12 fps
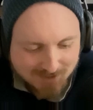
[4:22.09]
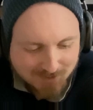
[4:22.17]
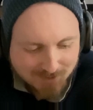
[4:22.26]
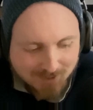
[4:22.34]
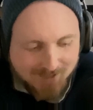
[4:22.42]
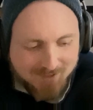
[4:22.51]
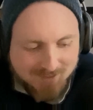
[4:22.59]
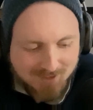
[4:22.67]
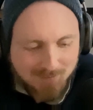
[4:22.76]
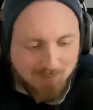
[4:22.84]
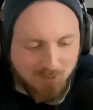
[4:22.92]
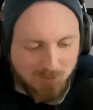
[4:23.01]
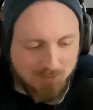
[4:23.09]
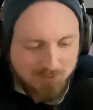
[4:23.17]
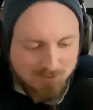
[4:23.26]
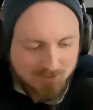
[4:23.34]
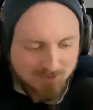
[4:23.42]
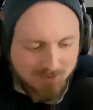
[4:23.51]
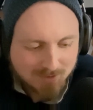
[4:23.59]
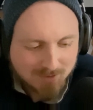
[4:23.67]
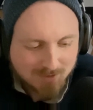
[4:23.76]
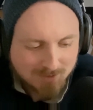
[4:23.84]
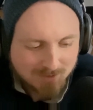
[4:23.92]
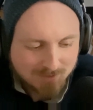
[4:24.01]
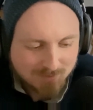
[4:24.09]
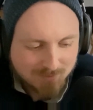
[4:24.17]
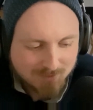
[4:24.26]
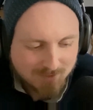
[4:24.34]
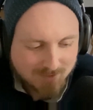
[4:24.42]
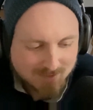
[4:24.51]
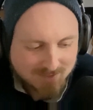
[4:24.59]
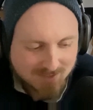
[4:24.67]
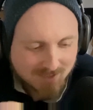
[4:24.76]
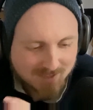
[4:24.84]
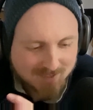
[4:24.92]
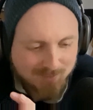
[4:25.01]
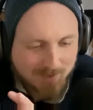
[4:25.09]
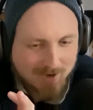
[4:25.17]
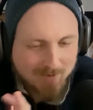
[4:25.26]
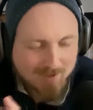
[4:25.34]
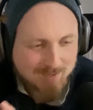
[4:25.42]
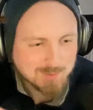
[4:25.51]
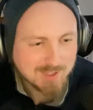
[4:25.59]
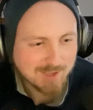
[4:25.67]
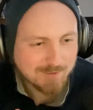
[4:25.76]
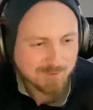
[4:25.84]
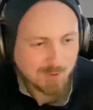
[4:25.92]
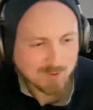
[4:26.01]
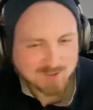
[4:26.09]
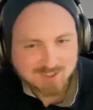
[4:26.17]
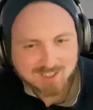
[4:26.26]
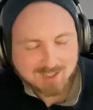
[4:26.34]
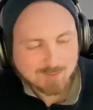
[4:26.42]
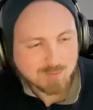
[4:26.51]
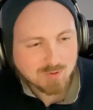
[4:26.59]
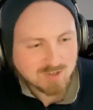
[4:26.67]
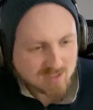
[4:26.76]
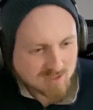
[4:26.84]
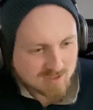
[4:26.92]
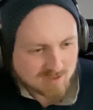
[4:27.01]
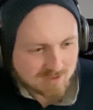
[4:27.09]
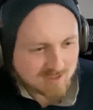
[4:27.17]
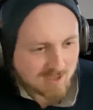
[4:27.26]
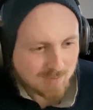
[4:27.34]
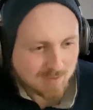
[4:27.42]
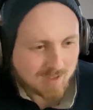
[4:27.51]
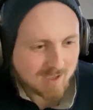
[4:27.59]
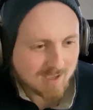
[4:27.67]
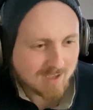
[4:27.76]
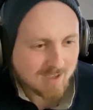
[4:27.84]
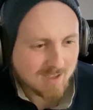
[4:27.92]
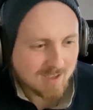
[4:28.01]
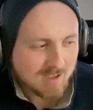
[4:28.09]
think that both of Assane's parents were like falsely imprisoned or something,